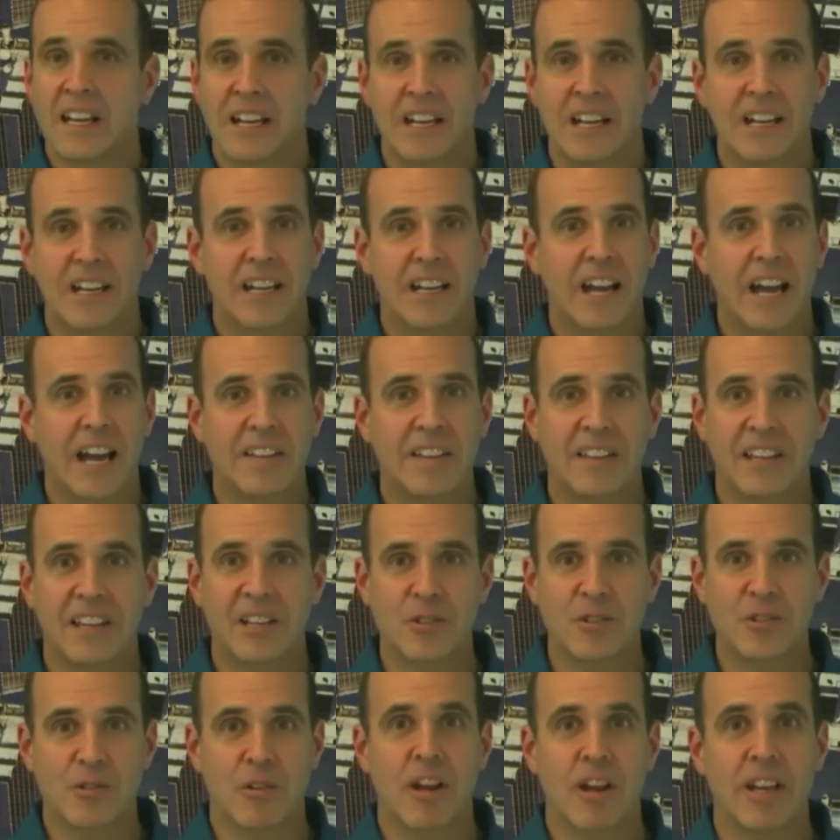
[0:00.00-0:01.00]
Uh, I think
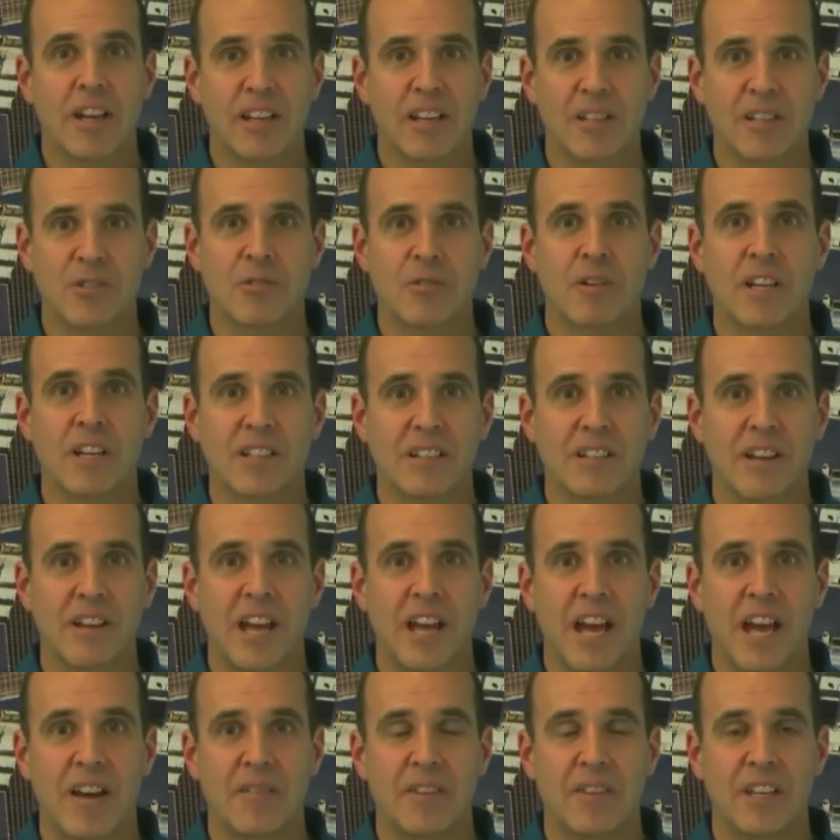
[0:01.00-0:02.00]
it's great. It's great to
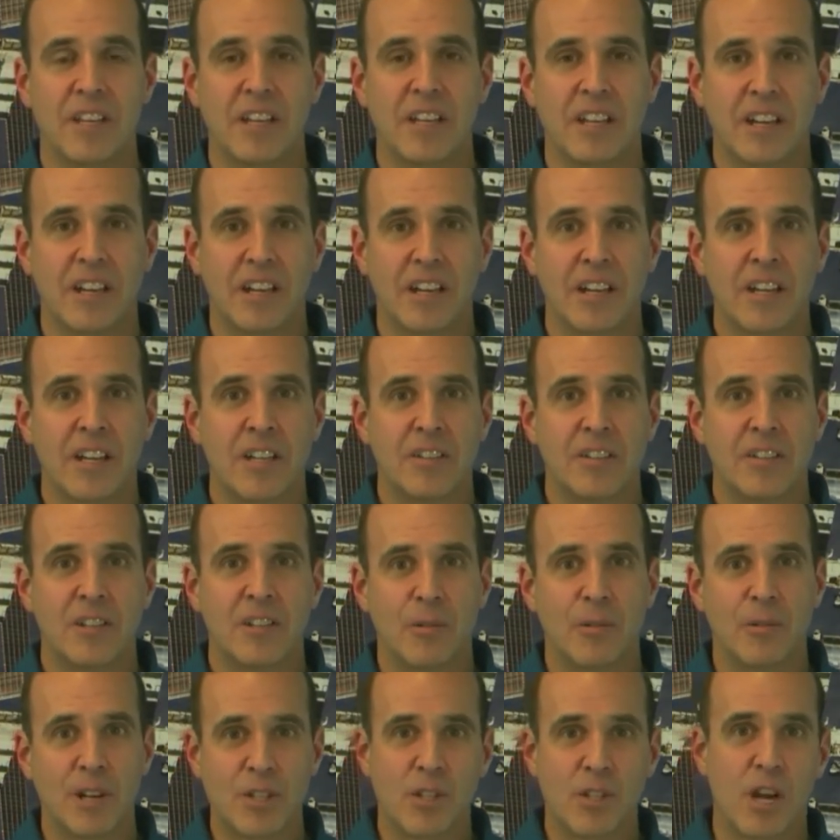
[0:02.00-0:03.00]
have the uh, the
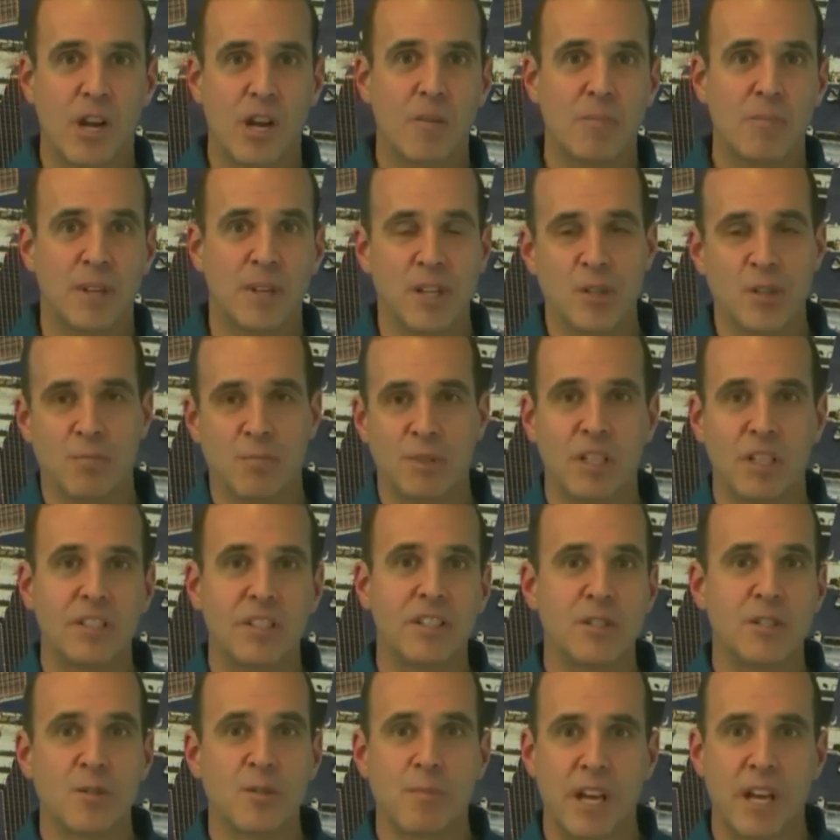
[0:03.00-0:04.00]
U.S. companies
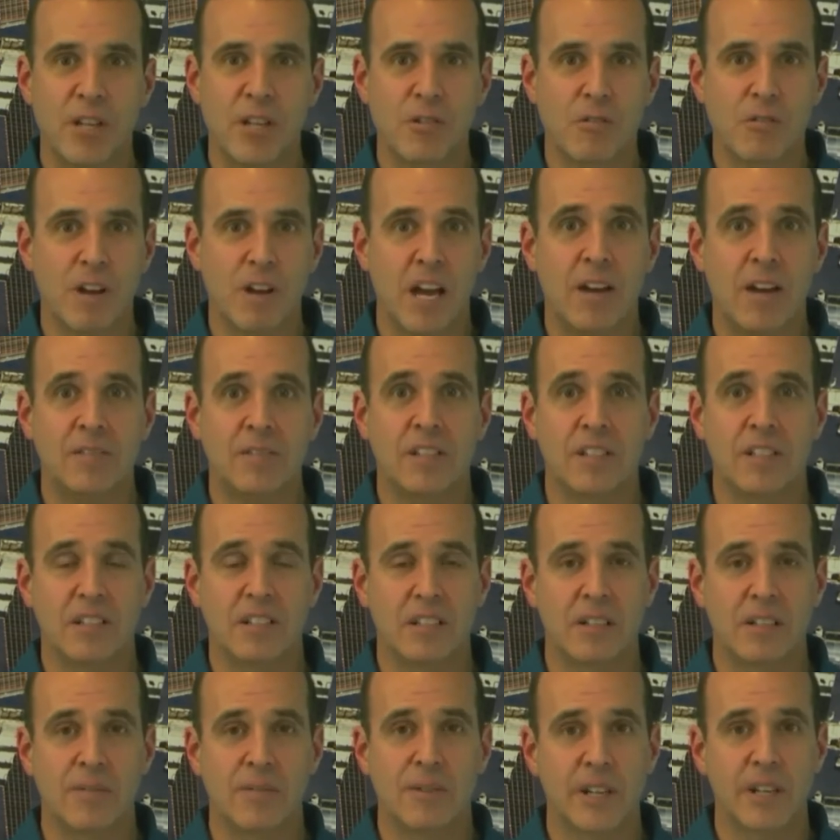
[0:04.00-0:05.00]
building spacecraft and
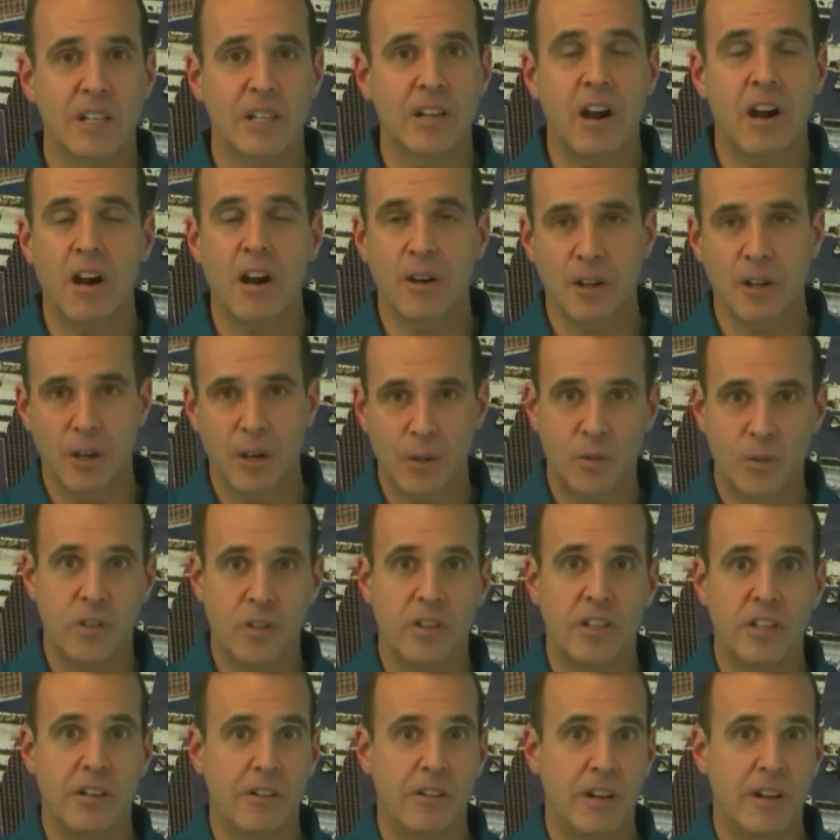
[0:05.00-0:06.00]
delivering cargo to
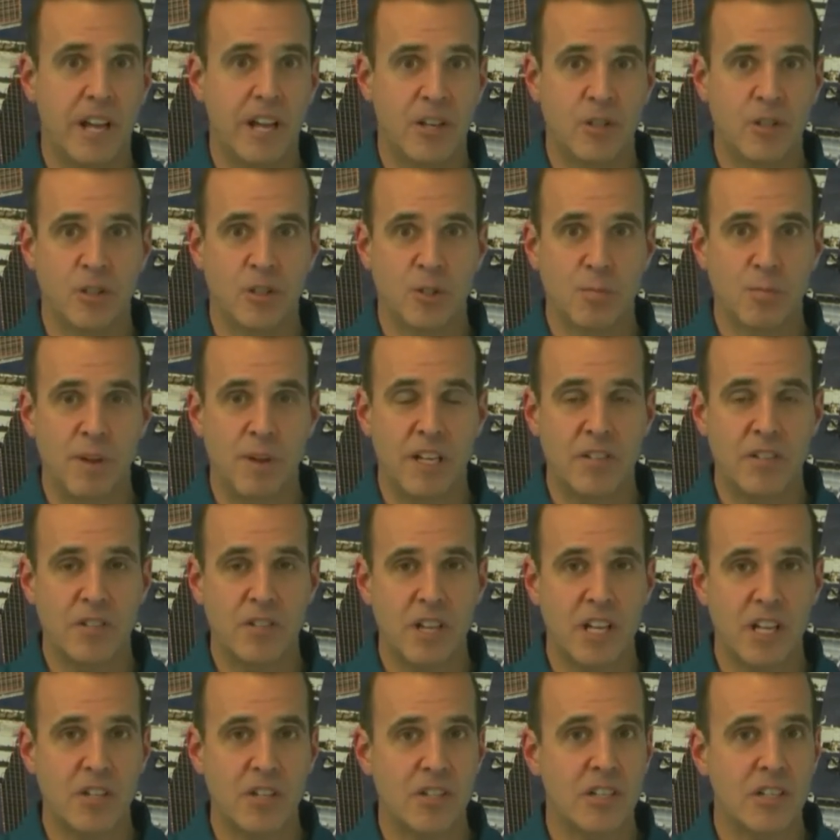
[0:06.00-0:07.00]
the International Space
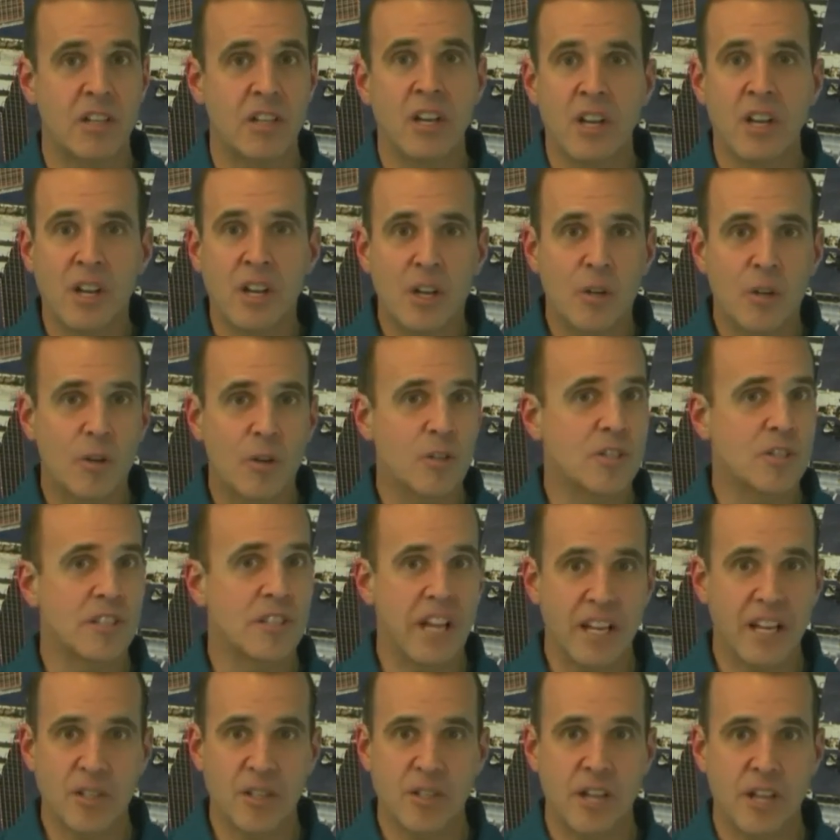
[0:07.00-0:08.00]
Station. Of course, the
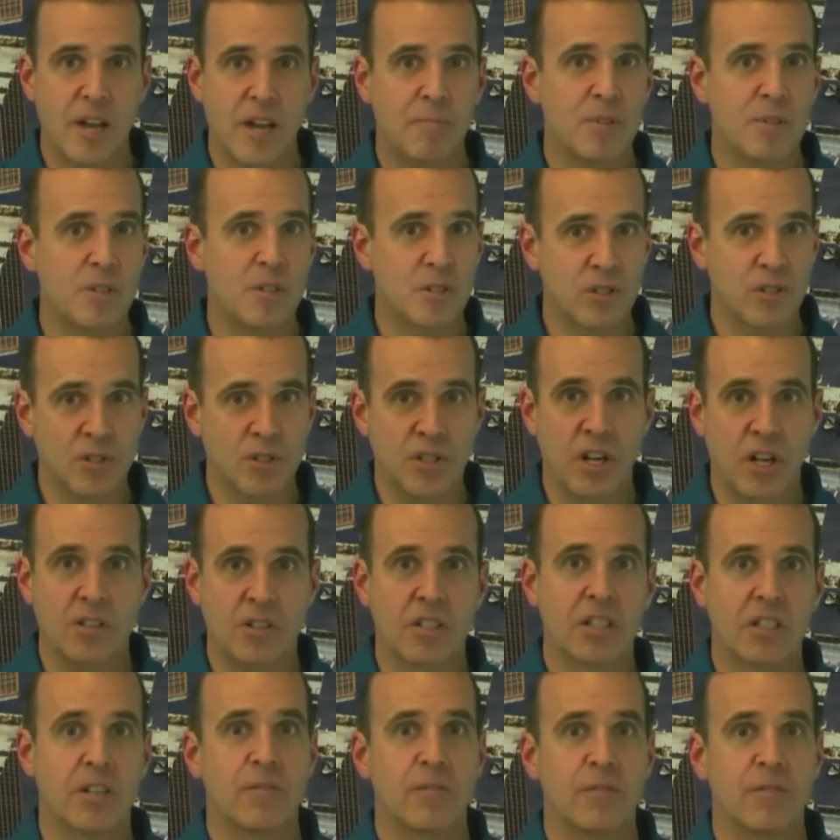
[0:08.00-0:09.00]
next step is to start
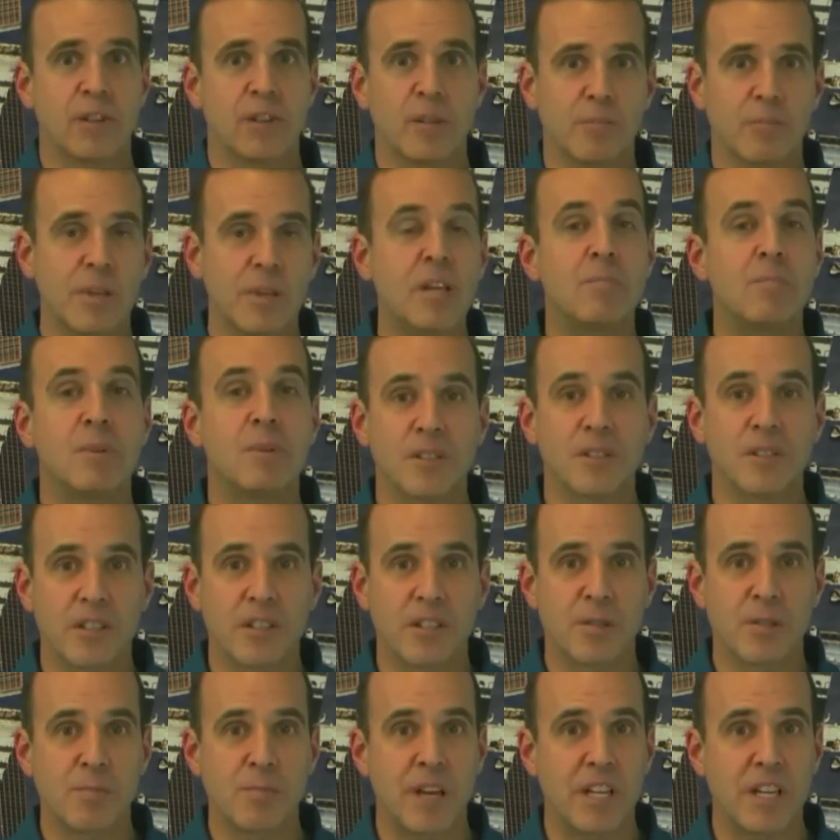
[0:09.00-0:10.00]
delivering people to
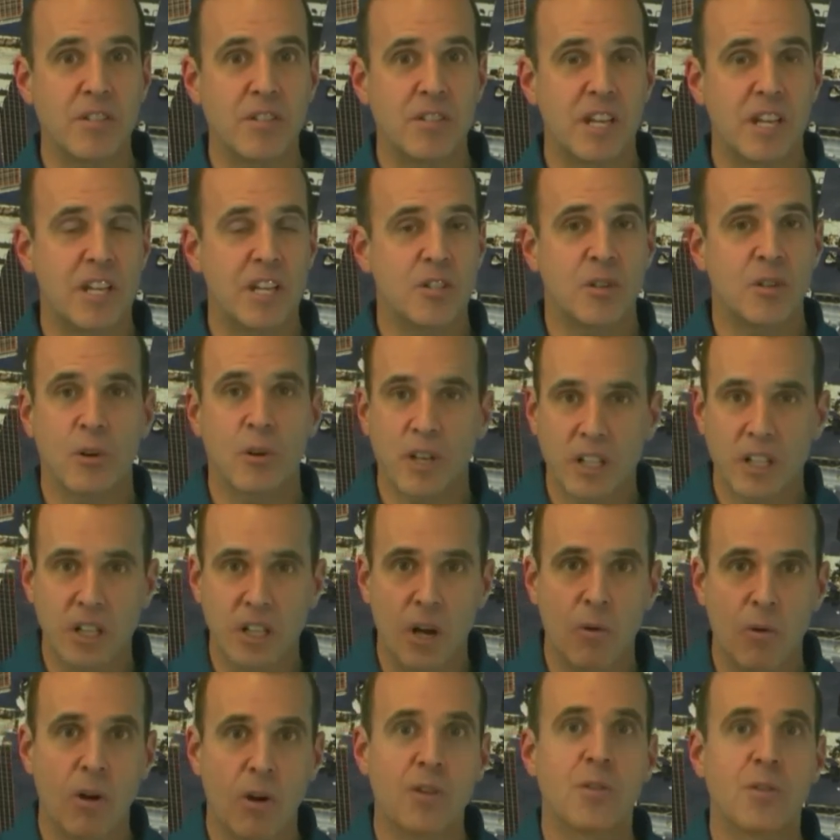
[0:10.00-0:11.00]
the space station or to
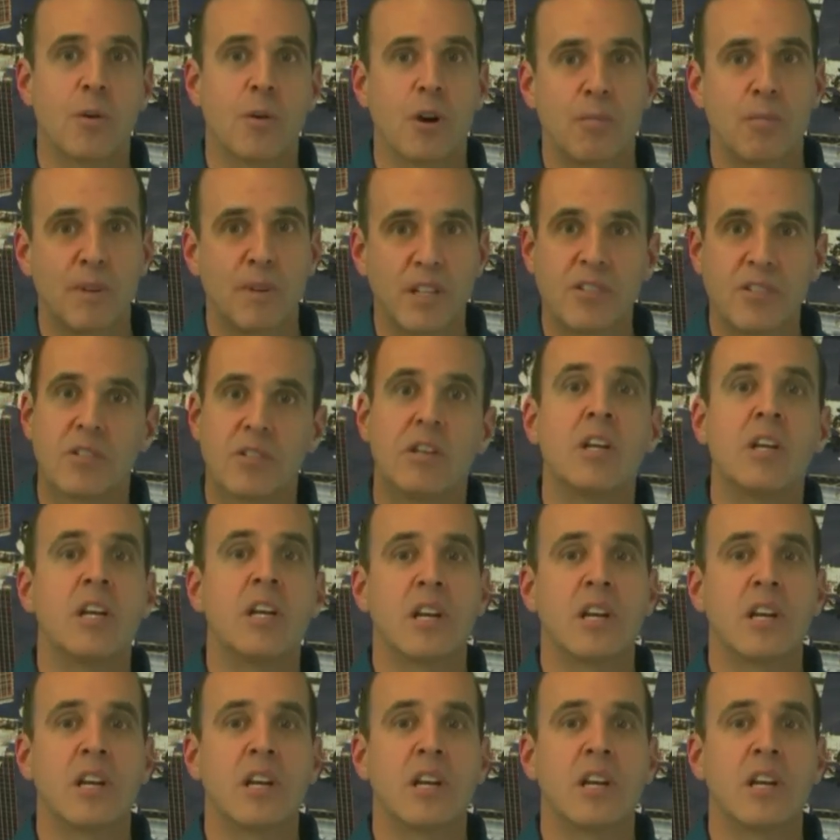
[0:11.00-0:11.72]
low Earth orbit